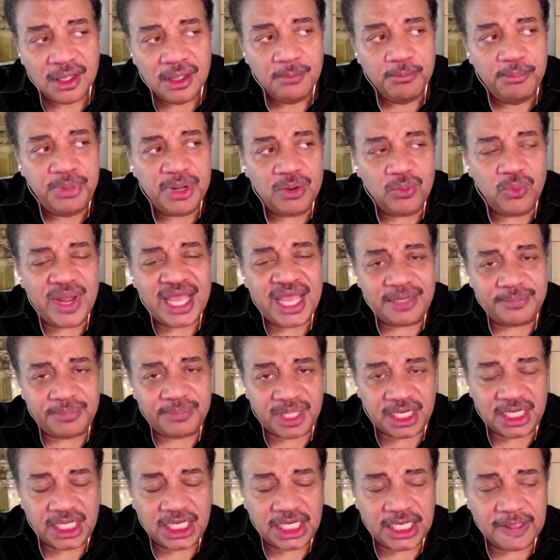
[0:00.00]
But wait a
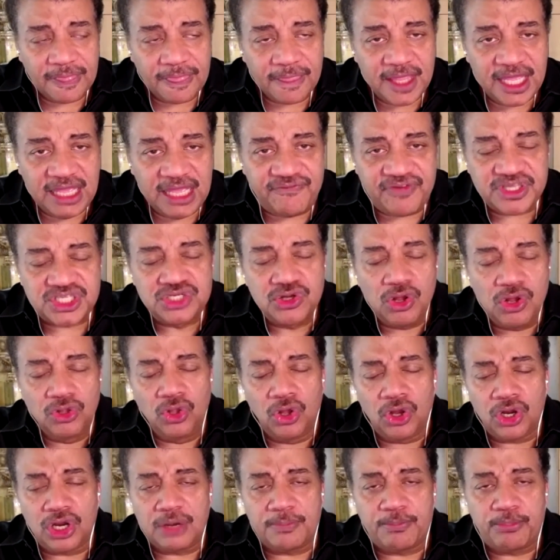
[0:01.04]
minute. If it's no
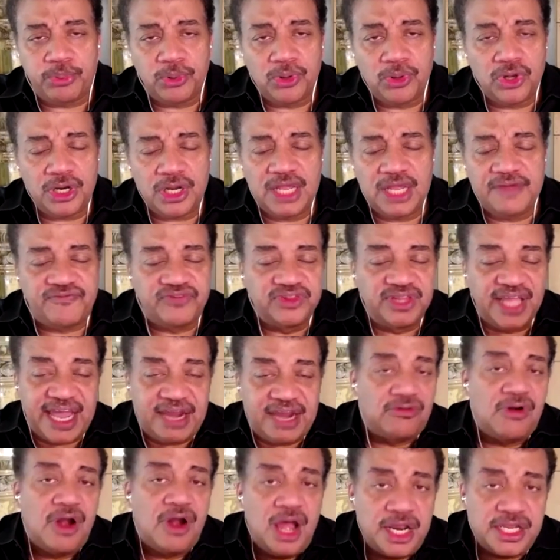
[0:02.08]
longer, if
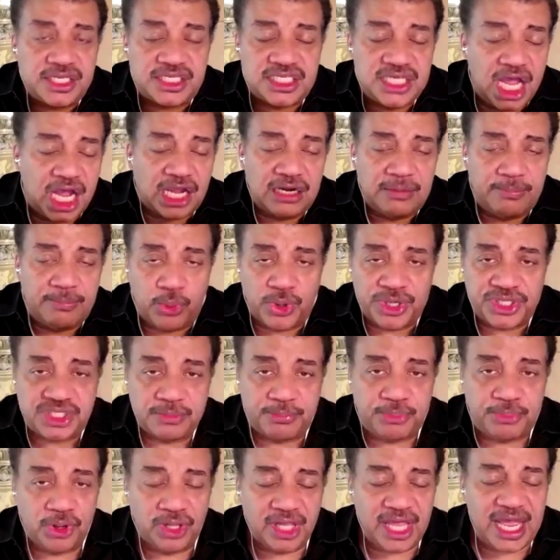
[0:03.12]
later on it's not going to point to
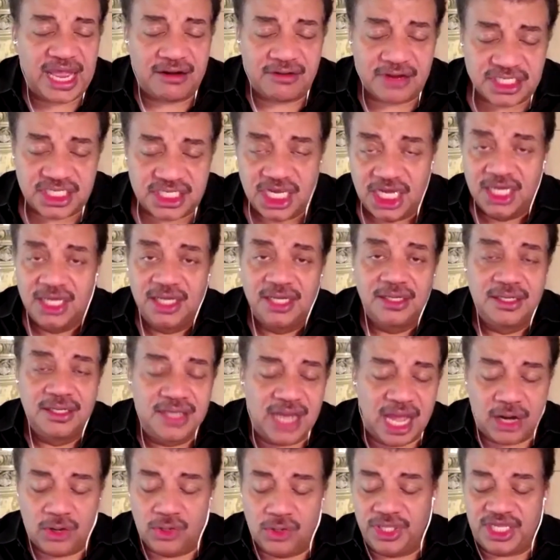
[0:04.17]
Polaris,
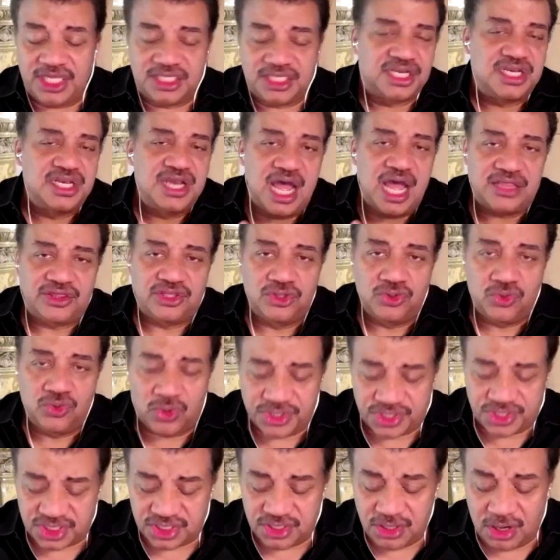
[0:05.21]
not only is it not the
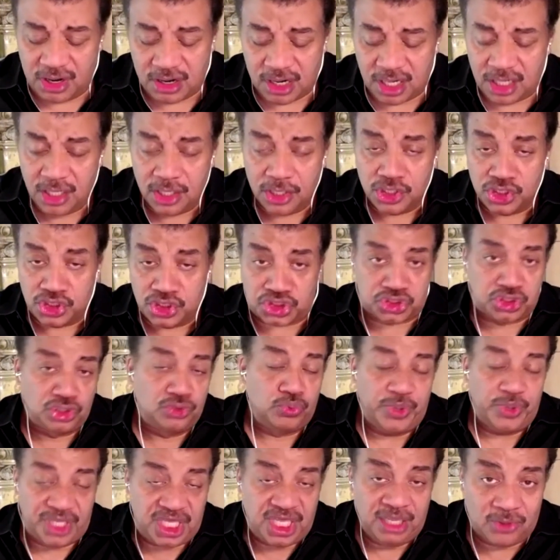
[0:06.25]
North Star, should
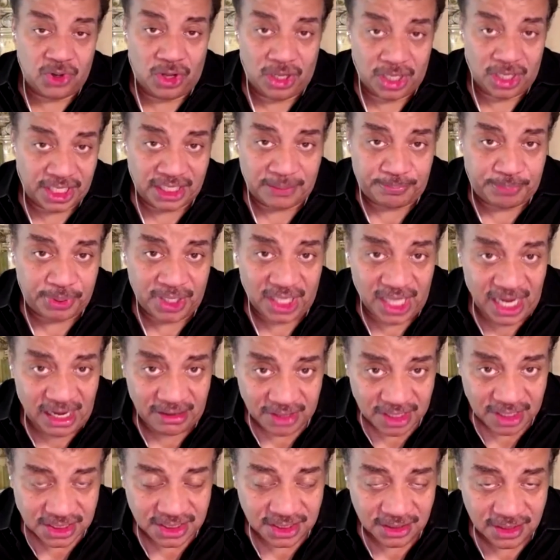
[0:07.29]
we keep calling it
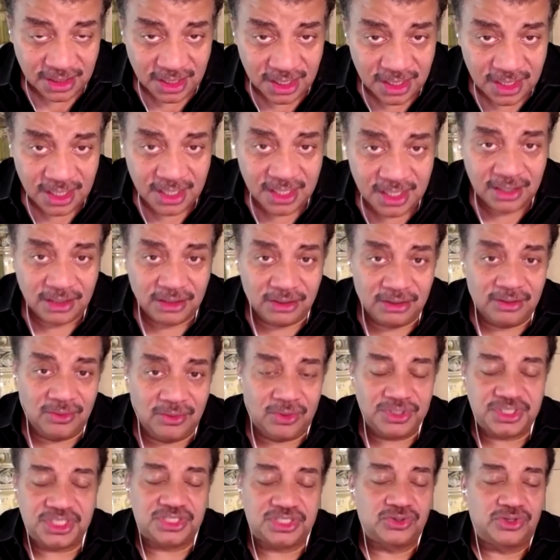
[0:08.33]
Polaris?
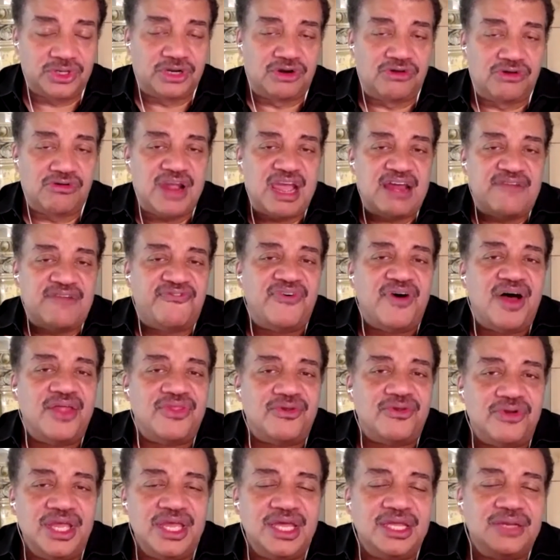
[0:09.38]
Or just sort of
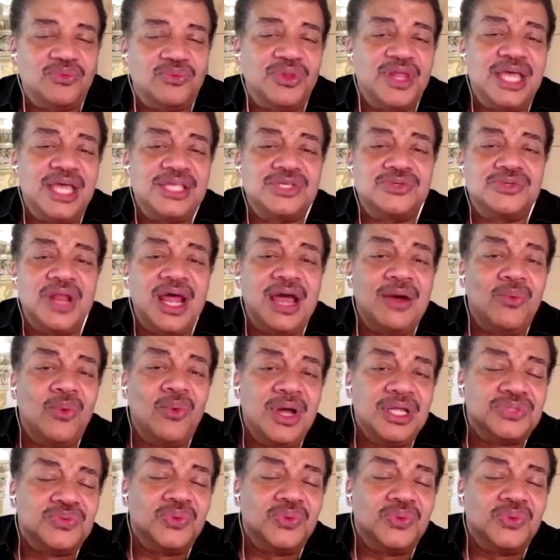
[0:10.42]
grandfather in, well, that's what I once